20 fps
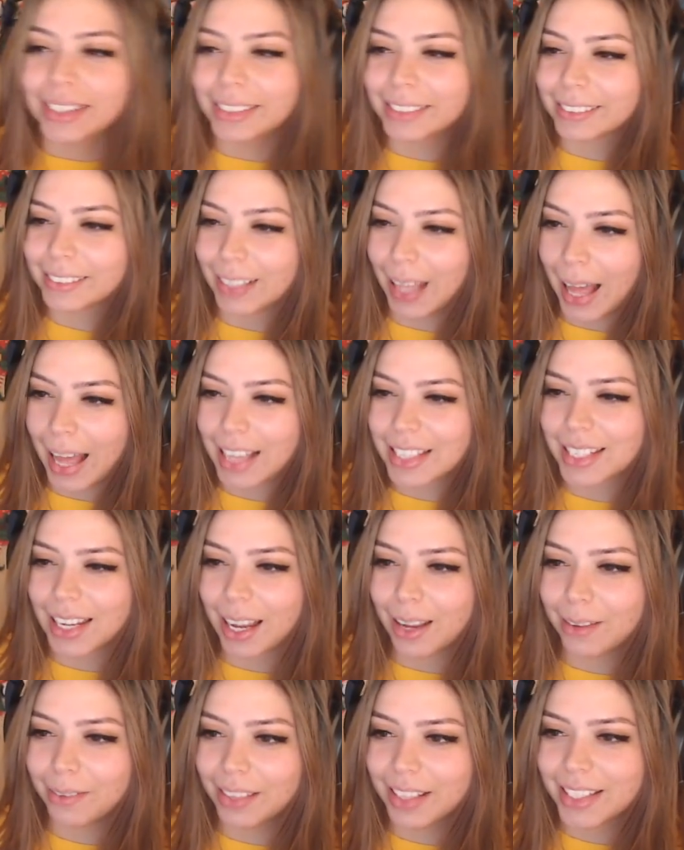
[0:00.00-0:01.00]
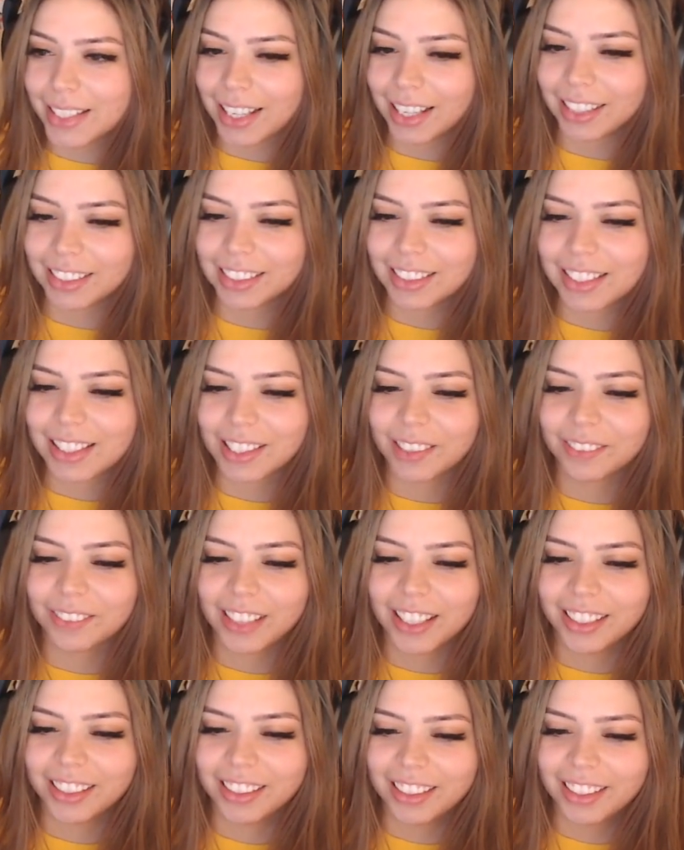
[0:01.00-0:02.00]
this last time they sent us
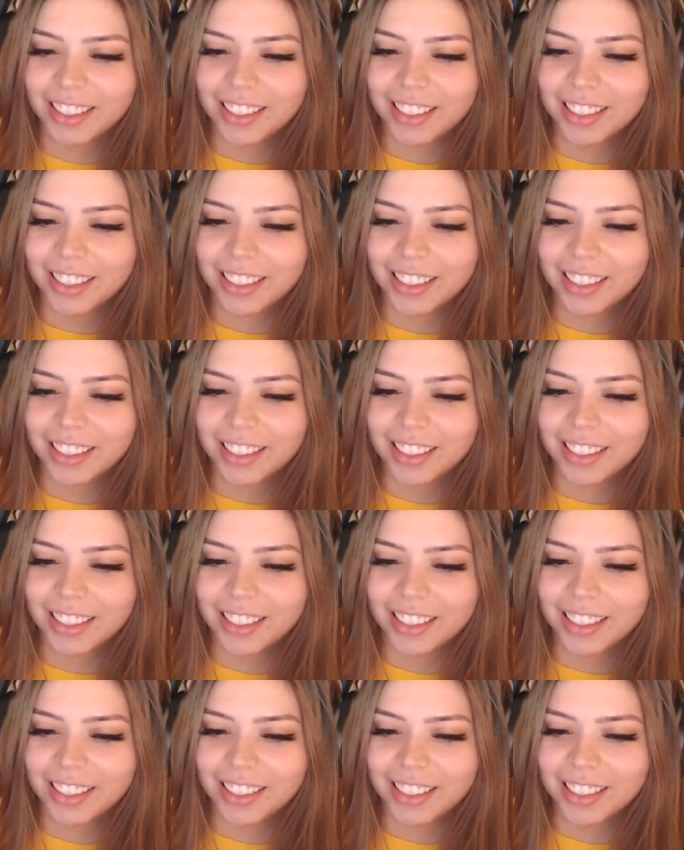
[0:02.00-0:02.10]
something?